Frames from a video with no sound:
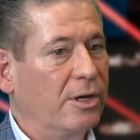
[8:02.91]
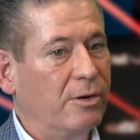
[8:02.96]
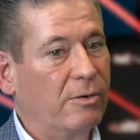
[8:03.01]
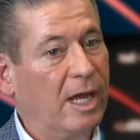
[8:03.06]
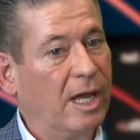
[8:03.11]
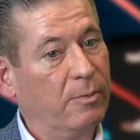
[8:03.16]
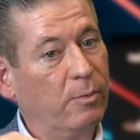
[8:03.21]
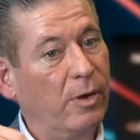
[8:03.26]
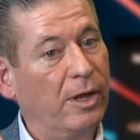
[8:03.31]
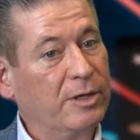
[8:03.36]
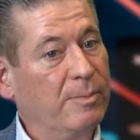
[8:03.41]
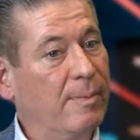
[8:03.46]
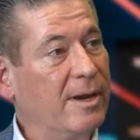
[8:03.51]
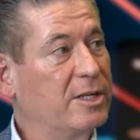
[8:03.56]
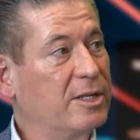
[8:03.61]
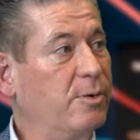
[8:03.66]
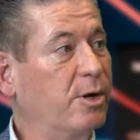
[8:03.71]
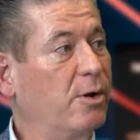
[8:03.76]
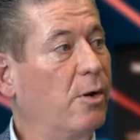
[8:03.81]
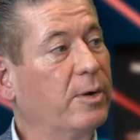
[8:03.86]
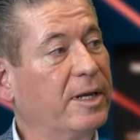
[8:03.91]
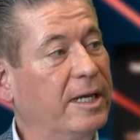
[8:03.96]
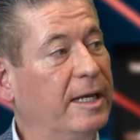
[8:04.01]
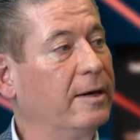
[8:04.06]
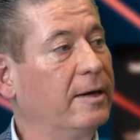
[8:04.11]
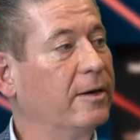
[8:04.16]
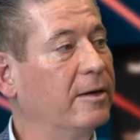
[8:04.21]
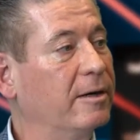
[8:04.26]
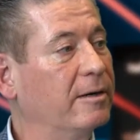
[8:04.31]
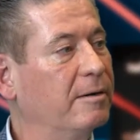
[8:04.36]
okay, well, you might as well go
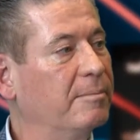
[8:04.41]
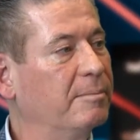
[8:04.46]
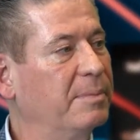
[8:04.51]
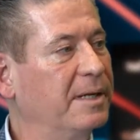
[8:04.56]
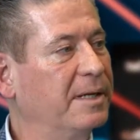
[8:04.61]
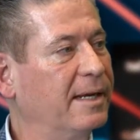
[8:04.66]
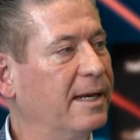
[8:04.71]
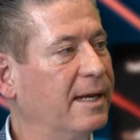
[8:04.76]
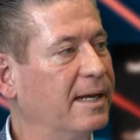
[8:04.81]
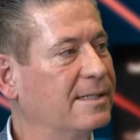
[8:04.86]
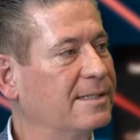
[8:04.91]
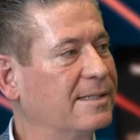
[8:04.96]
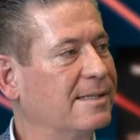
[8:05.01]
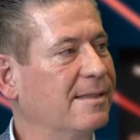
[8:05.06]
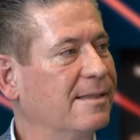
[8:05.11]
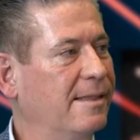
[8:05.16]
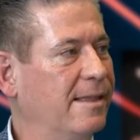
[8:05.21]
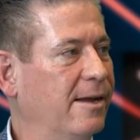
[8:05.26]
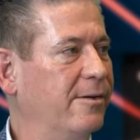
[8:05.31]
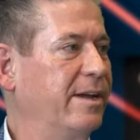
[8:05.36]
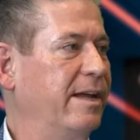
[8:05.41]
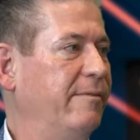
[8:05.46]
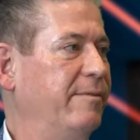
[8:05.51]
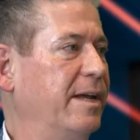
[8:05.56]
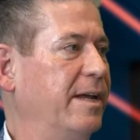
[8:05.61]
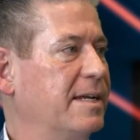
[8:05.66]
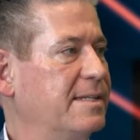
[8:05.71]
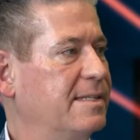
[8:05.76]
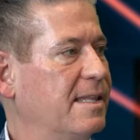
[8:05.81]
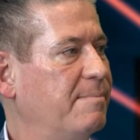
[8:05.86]
here because they're giving
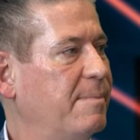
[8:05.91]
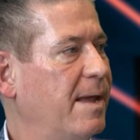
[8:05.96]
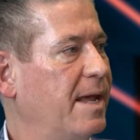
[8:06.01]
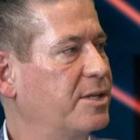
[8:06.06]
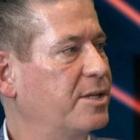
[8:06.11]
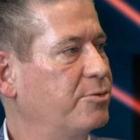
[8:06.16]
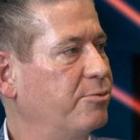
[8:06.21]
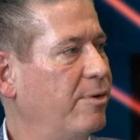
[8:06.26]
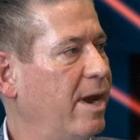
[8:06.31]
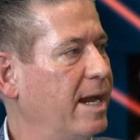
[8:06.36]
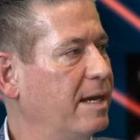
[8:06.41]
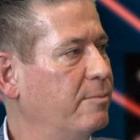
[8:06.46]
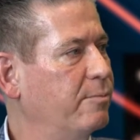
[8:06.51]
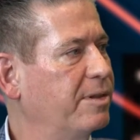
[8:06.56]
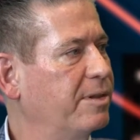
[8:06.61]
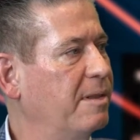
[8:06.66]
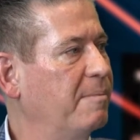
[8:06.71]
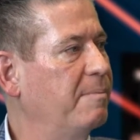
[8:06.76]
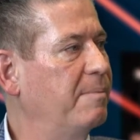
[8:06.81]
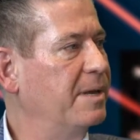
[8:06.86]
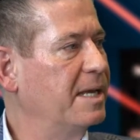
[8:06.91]
us the best rate with the